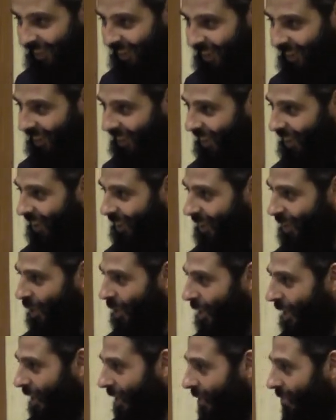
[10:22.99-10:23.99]
uh,
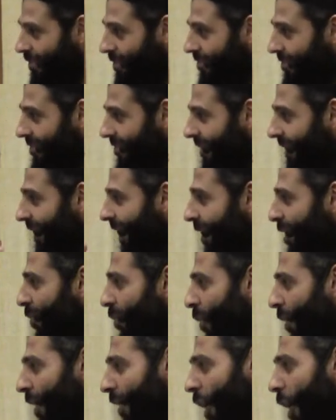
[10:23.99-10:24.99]
the
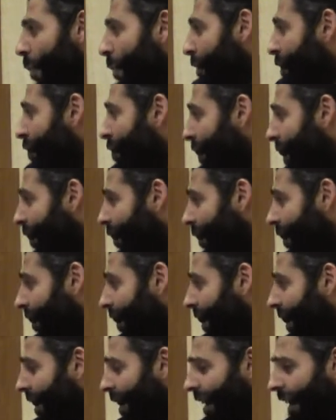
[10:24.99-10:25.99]
lust for the opposite gender,
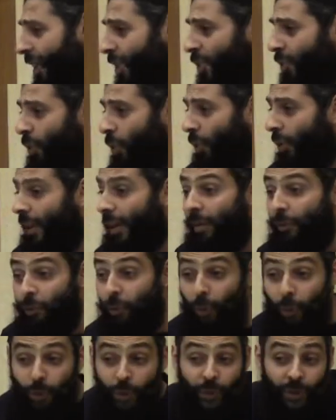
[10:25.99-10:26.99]
the uh, lust for uh,
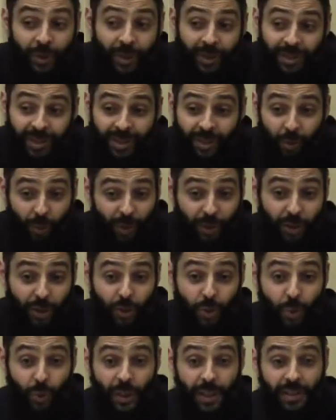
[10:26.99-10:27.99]
food,
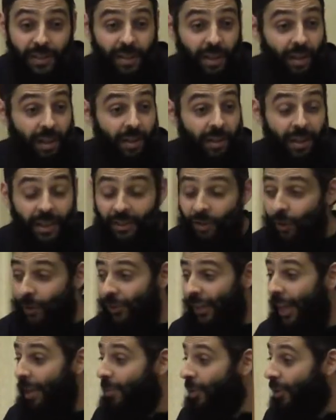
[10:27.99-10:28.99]
wanting to eat, uh,
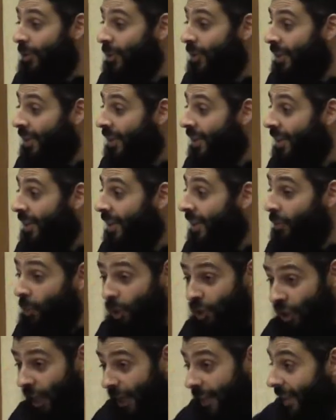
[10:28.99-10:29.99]
entertainment.
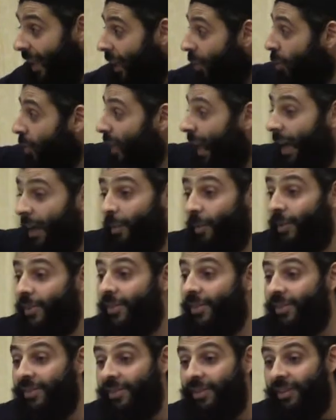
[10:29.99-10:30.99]
We share that with
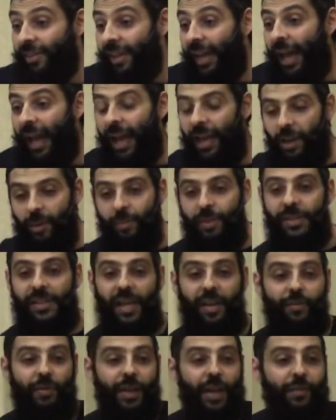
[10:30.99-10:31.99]
animals. Animals
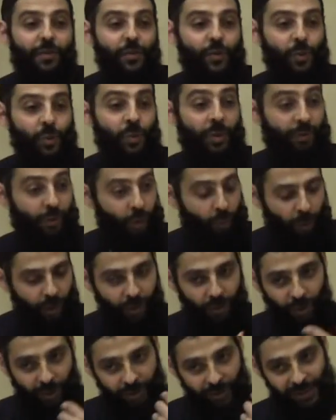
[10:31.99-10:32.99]
have a nafs too. If you
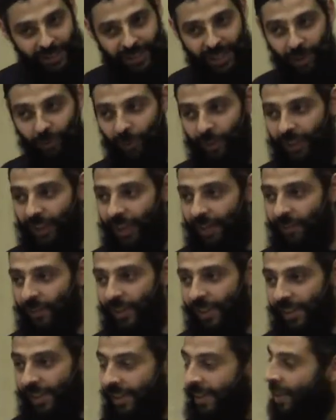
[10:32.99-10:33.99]
want to understand what a
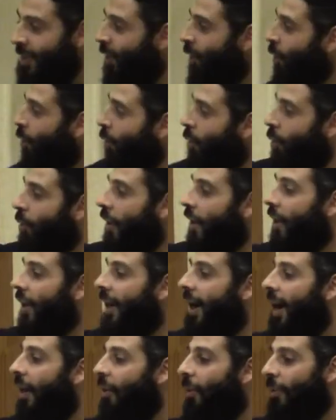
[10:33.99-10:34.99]
nafs is, go look
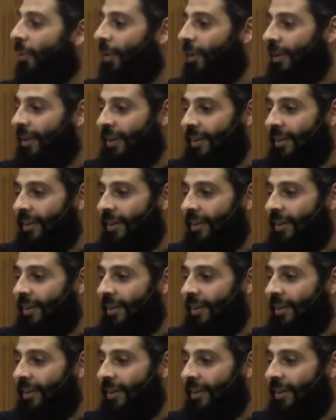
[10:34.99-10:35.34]
on a cow.